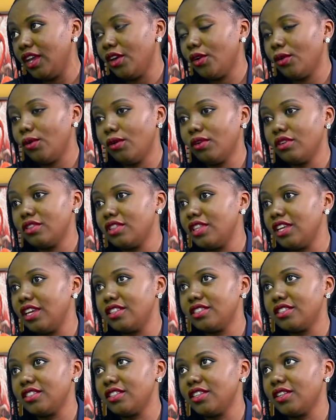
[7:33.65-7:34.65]
or
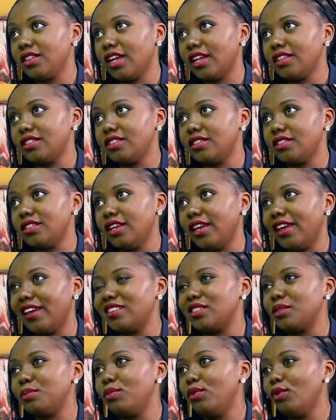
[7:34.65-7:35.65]
things that they
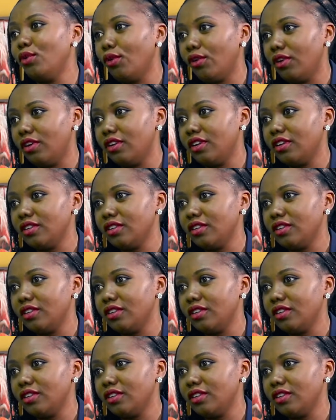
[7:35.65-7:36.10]
explore,